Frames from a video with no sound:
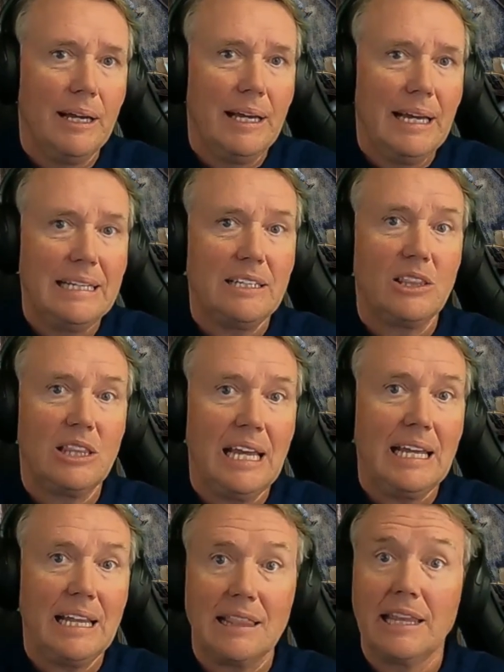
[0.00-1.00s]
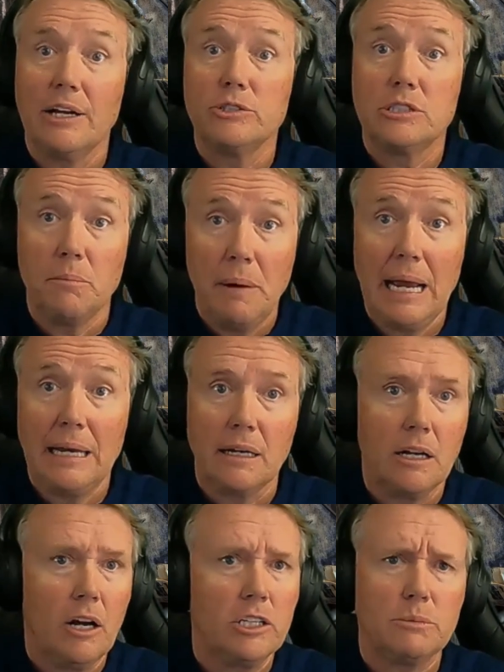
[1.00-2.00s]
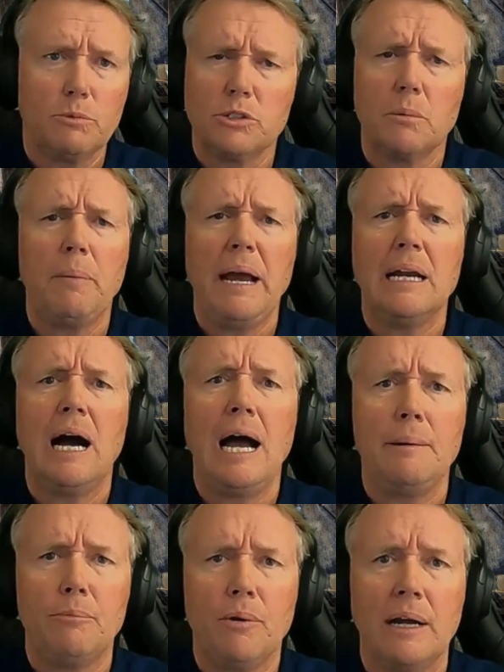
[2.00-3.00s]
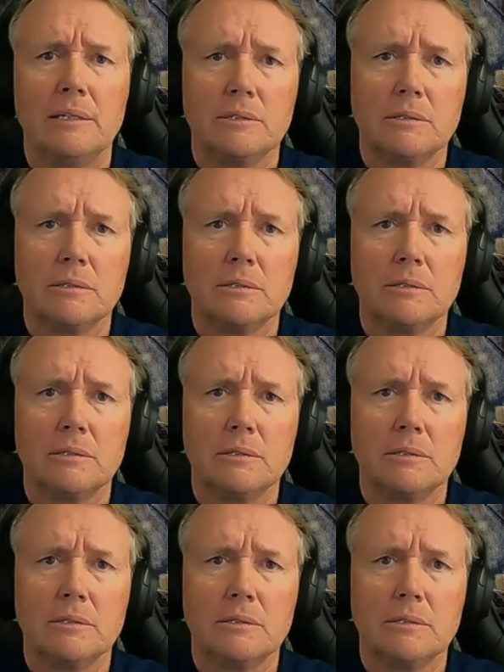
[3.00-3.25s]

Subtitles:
into thinking that there's demand and customers are paying a high price.